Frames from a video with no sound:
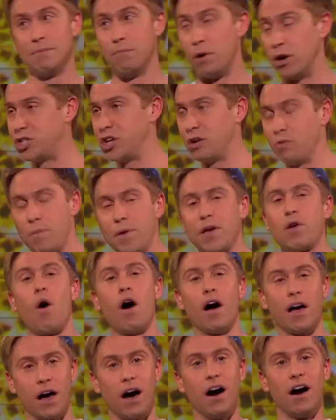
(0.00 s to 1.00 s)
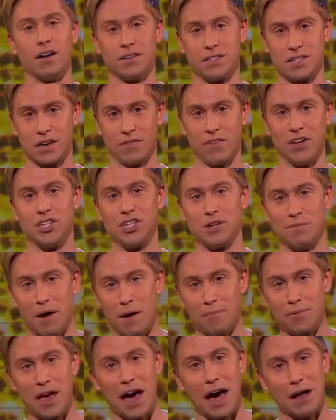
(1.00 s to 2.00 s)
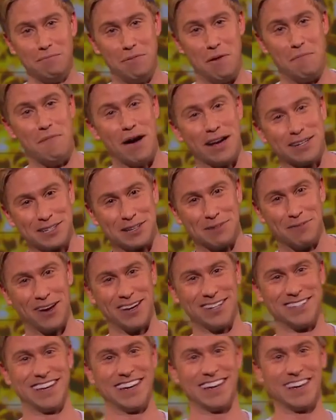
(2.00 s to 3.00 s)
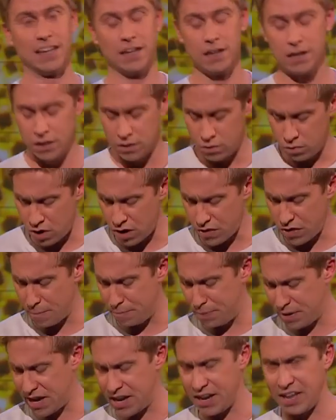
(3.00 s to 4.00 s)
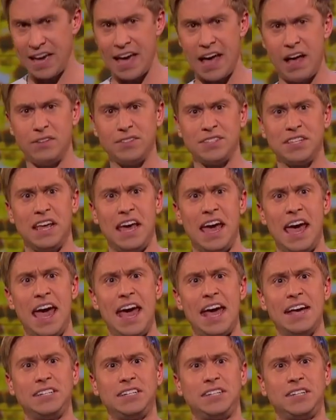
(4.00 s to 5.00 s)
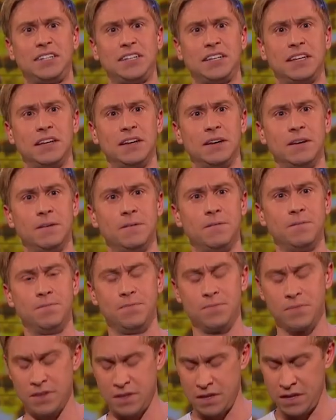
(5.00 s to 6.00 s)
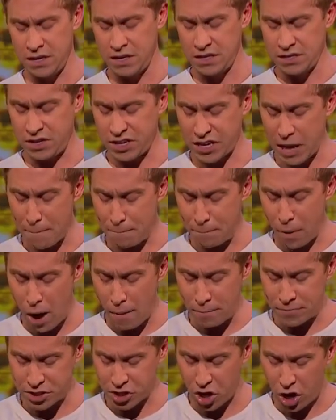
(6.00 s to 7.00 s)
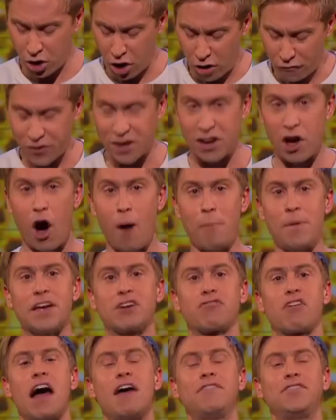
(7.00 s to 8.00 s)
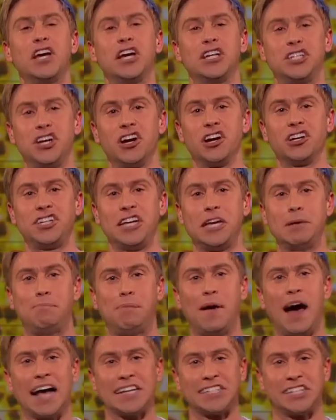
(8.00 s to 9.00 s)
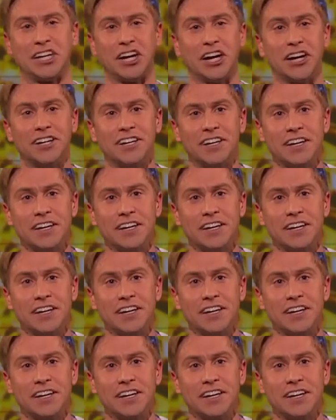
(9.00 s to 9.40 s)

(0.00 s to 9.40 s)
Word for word: Mind you, it would be quite hard to convince your mum you had been masturbating. What the bloody hell's this? it's like a bomb's gone off in Hobbycraft, you dirty bastard.